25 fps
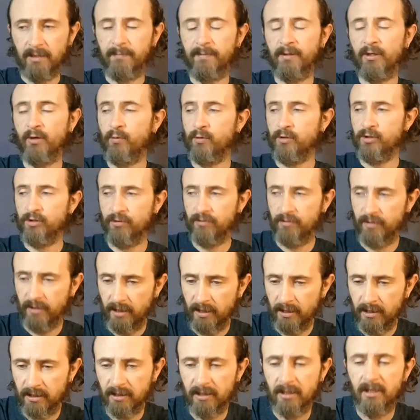Let me know what you
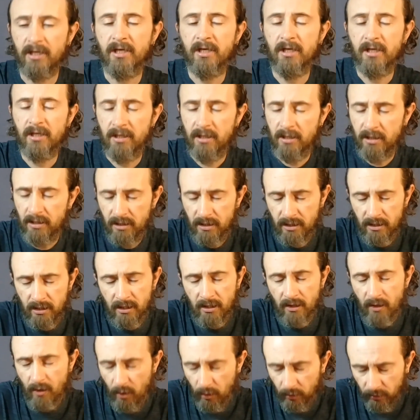think.
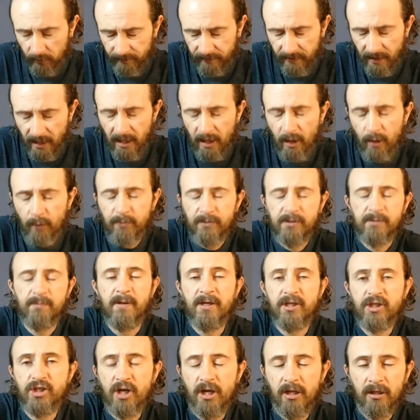All of that helps
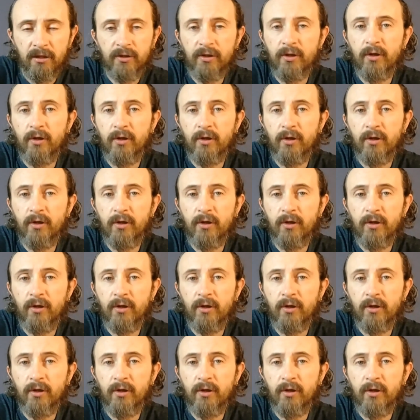my channel